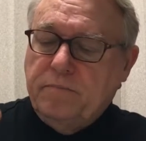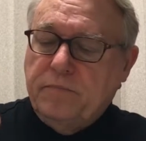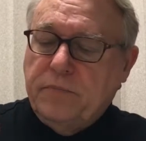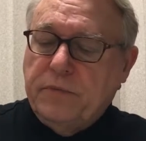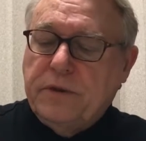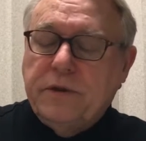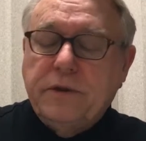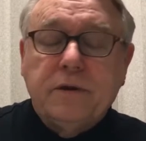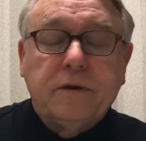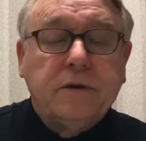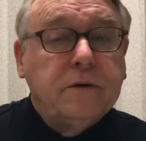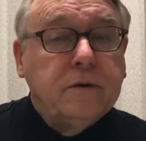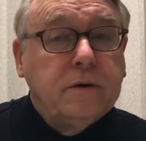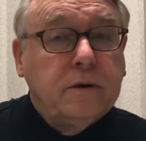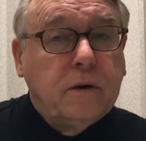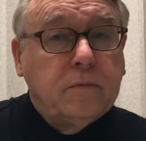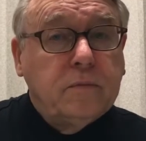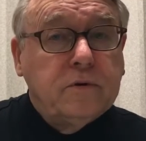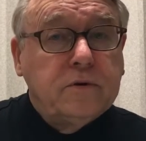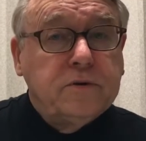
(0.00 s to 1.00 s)
The
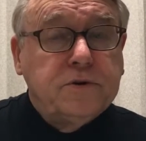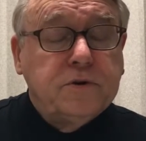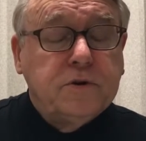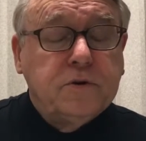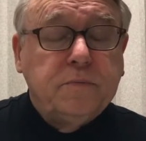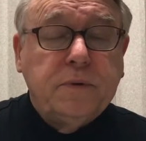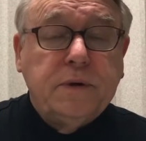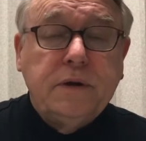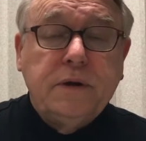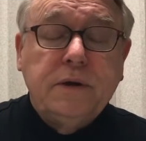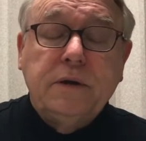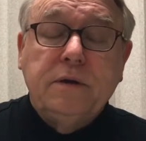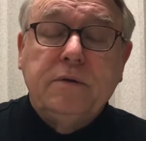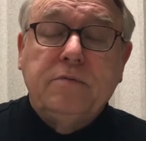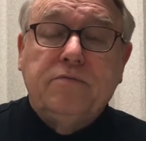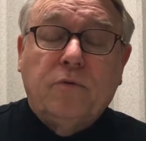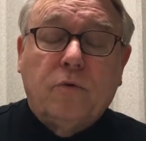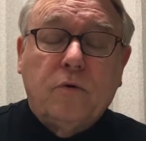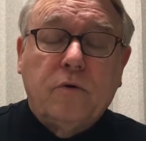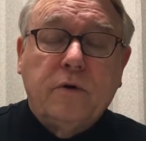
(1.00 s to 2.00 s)
numbers should be
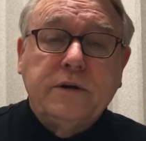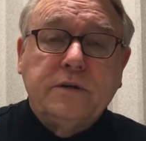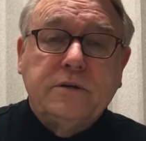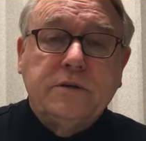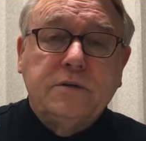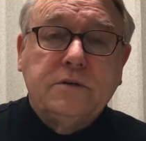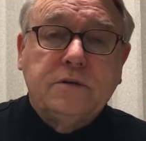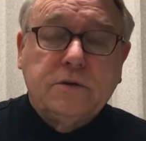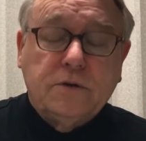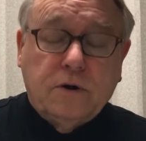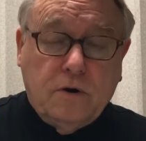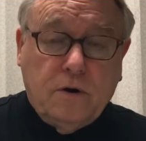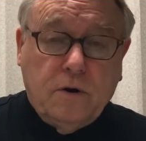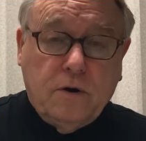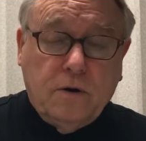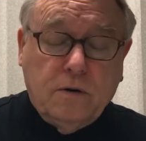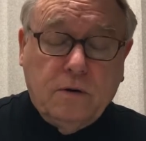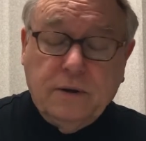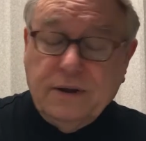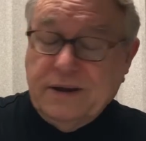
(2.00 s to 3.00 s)
4 inches
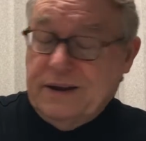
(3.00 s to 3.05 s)
tall